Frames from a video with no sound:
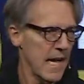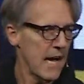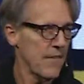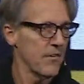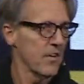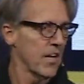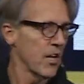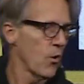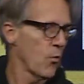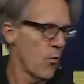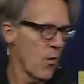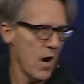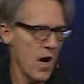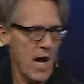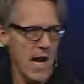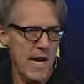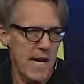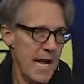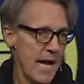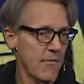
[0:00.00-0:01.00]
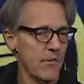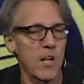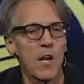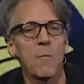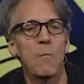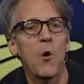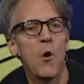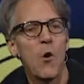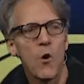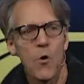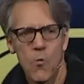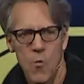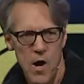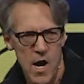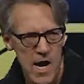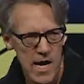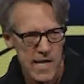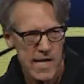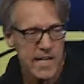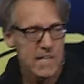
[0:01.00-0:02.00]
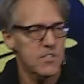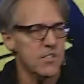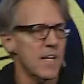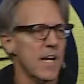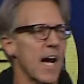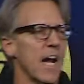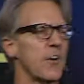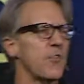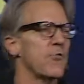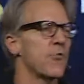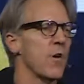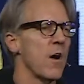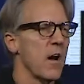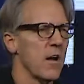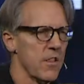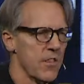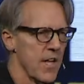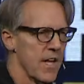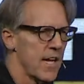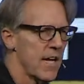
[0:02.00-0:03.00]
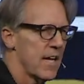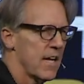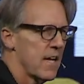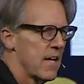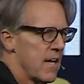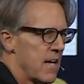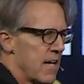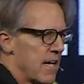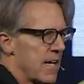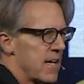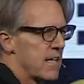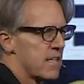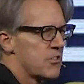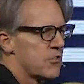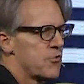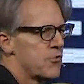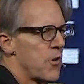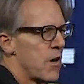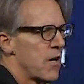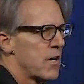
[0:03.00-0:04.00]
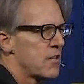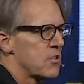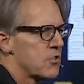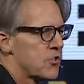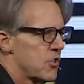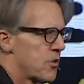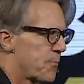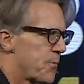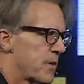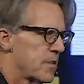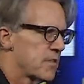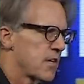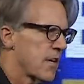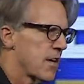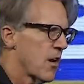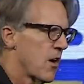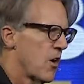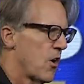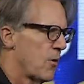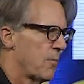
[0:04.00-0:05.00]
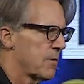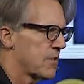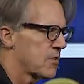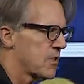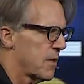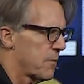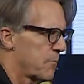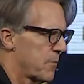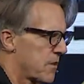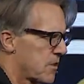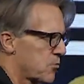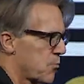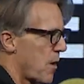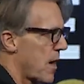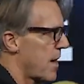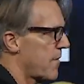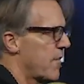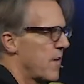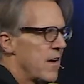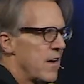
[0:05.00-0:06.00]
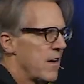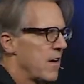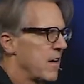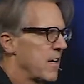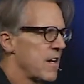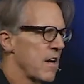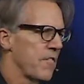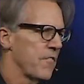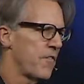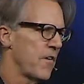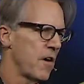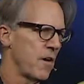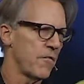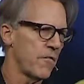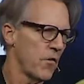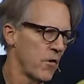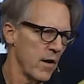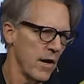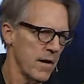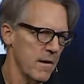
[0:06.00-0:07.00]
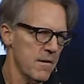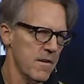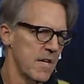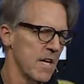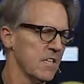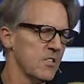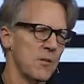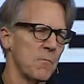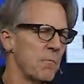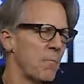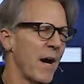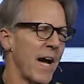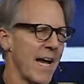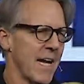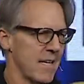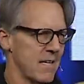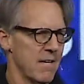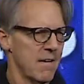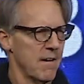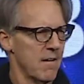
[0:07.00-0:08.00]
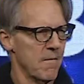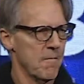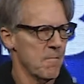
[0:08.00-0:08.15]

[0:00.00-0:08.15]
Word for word: Have a little wine. Have a little more wine. Gets the guy drunk, thinking in his drunken stupor he's going to go home and sleep with his wife. Didn't fall for it. Doesn't bite.